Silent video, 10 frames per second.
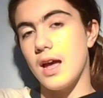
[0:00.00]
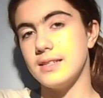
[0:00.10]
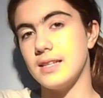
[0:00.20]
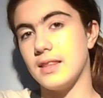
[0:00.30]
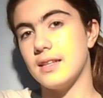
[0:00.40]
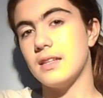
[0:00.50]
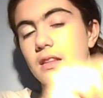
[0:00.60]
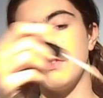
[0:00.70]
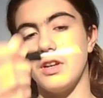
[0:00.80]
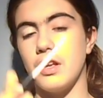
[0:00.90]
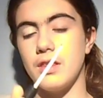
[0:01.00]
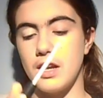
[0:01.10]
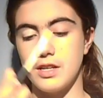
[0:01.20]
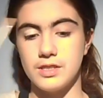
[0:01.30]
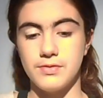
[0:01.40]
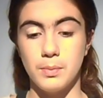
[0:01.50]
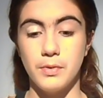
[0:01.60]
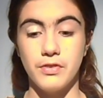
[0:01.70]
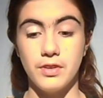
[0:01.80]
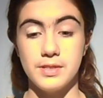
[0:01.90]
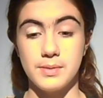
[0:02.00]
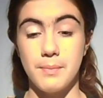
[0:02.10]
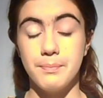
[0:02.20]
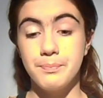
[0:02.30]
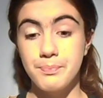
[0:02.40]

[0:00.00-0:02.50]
I said this in the video that I just filmed before this one,